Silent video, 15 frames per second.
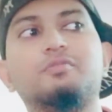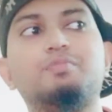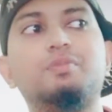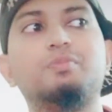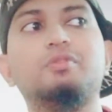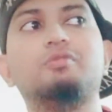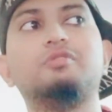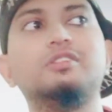
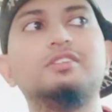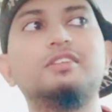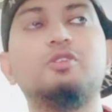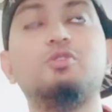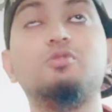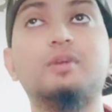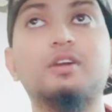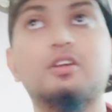people will say,
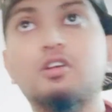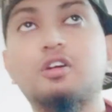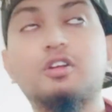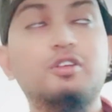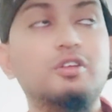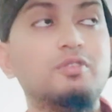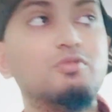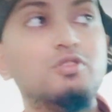oh my
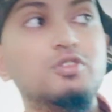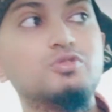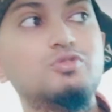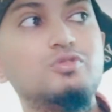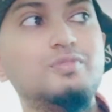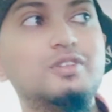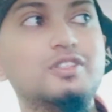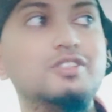god, you work
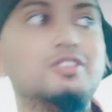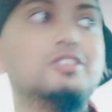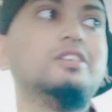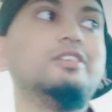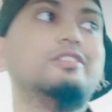so much,